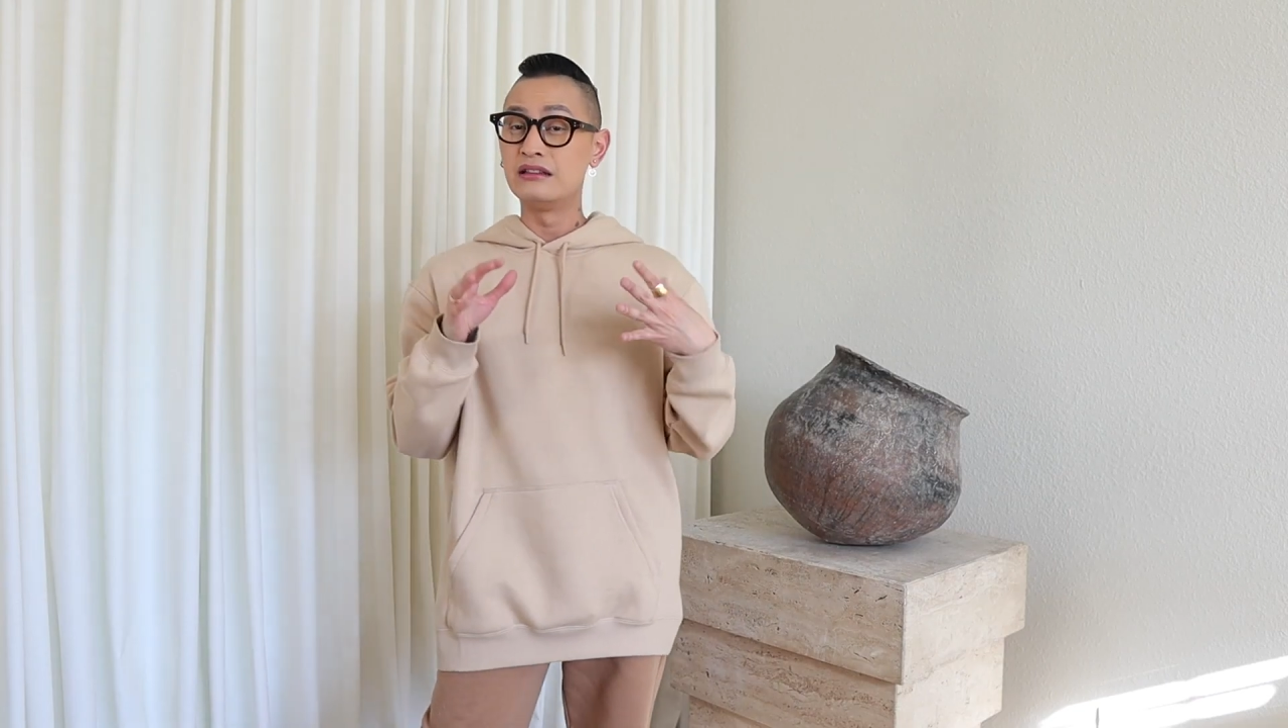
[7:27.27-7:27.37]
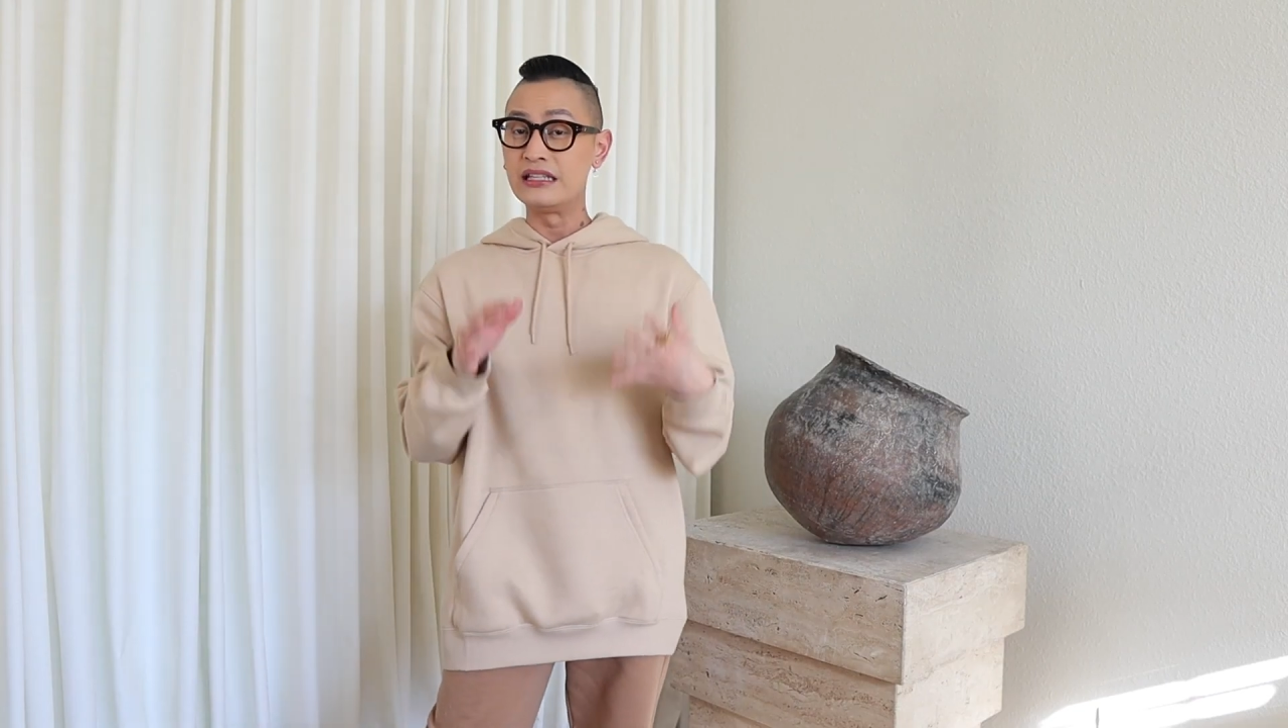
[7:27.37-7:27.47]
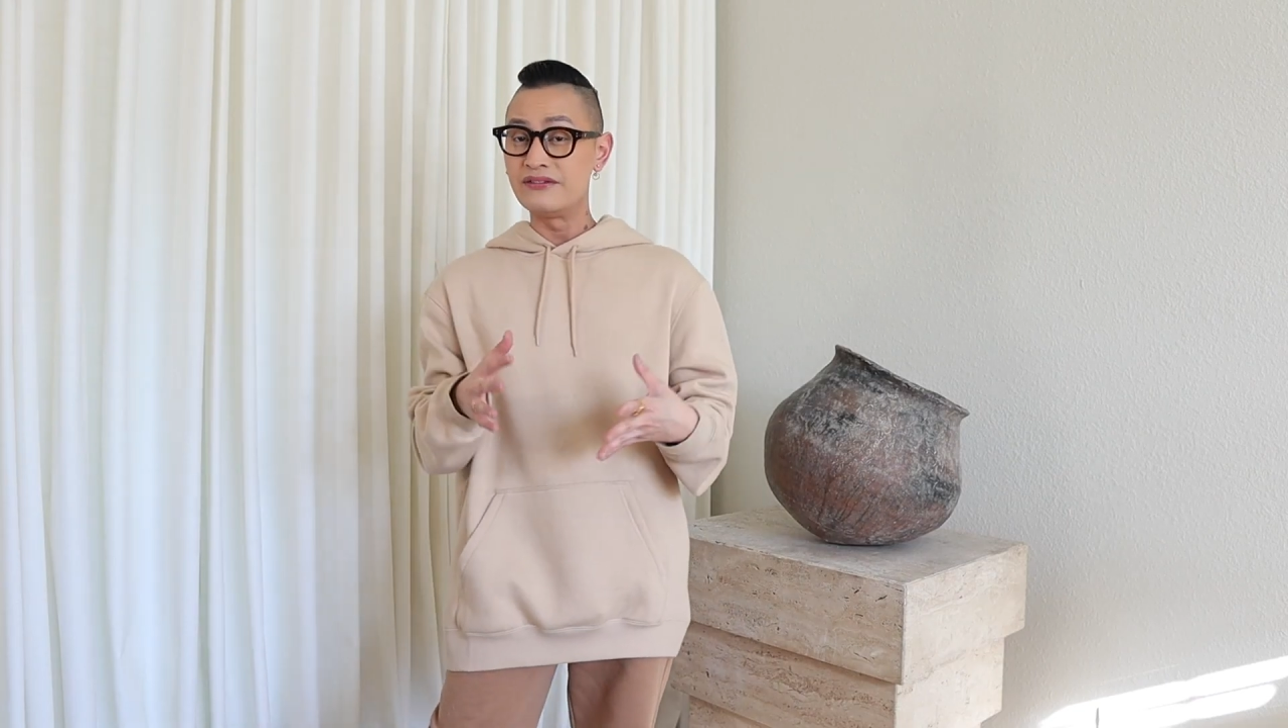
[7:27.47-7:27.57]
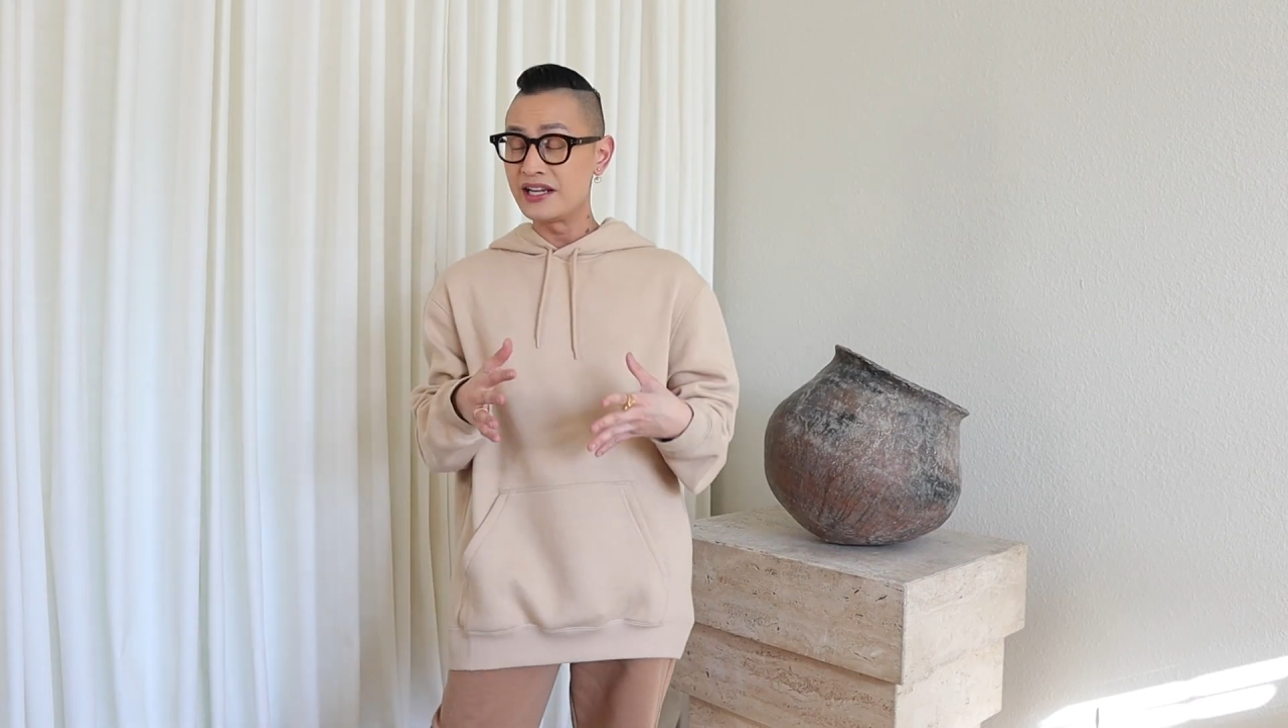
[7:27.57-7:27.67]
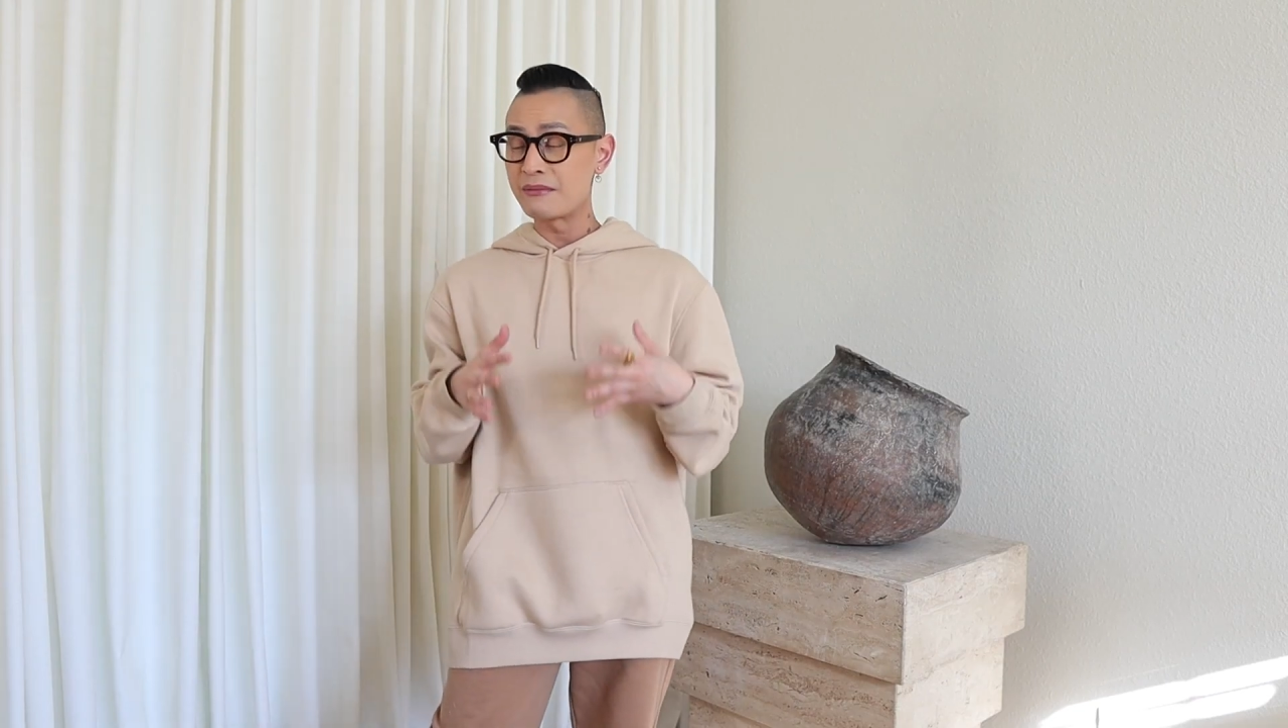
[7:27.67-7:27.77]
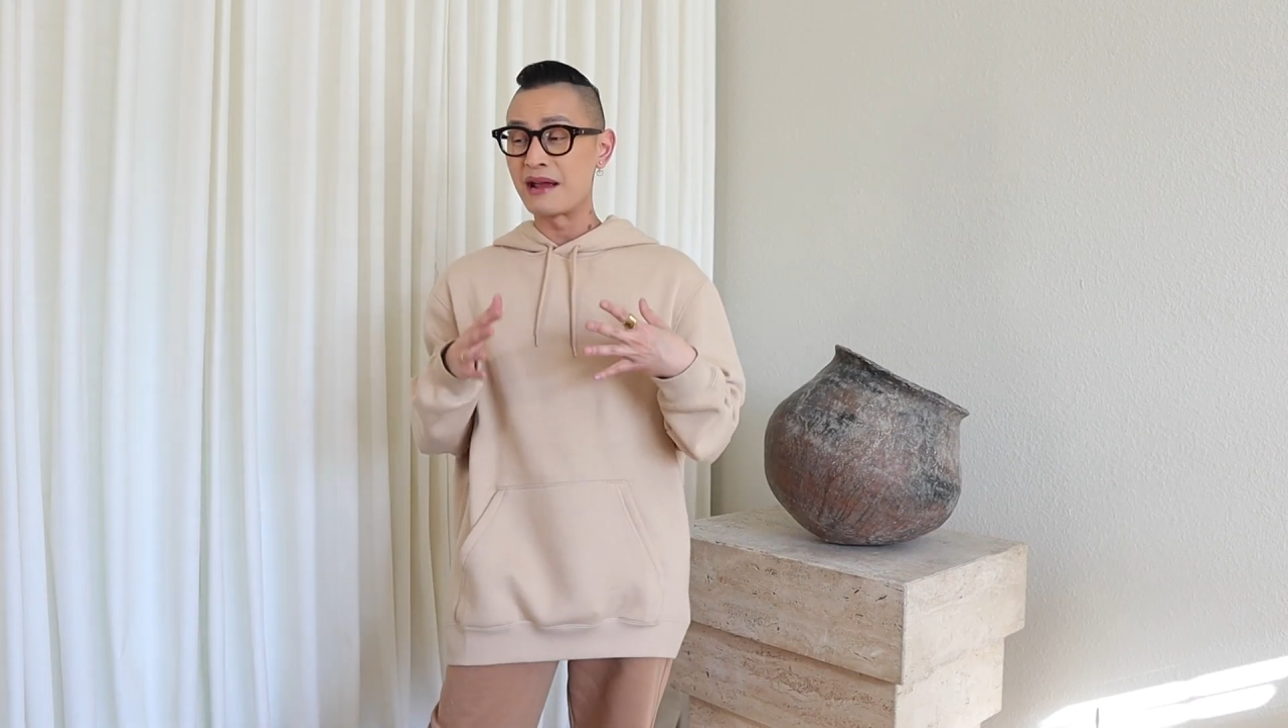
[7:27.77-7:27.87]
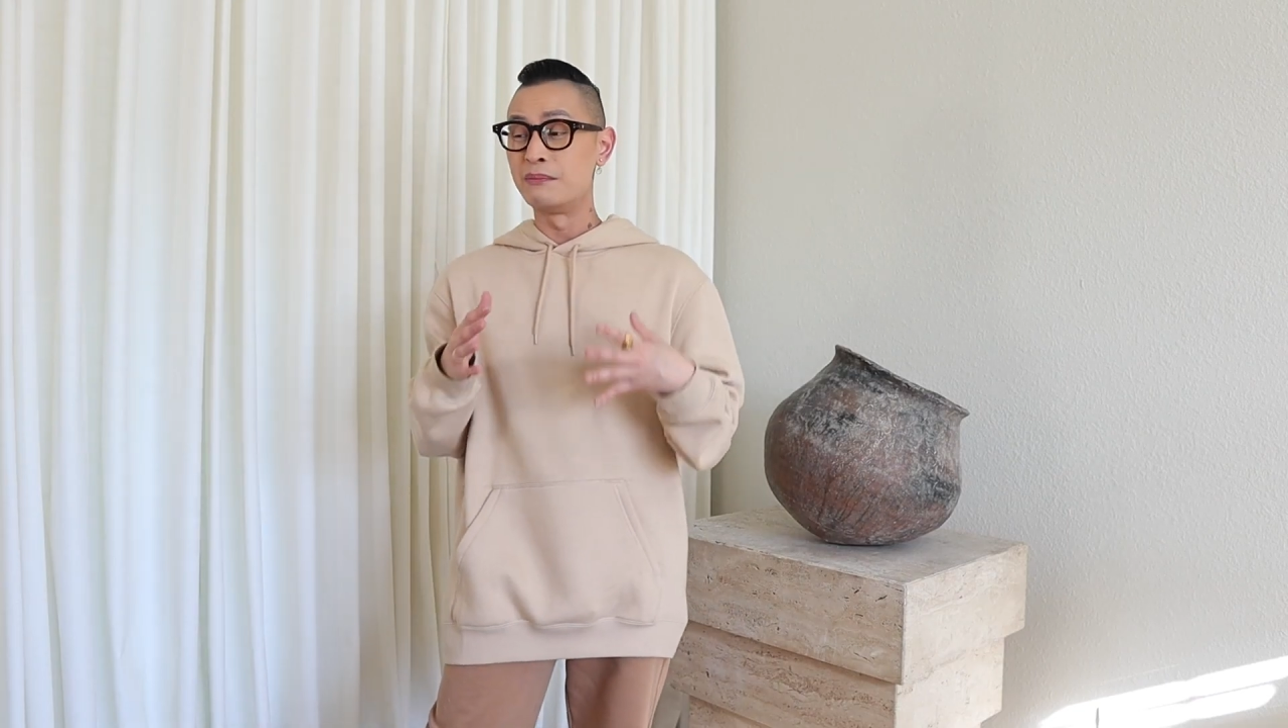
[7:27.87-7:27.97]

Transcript: leaving my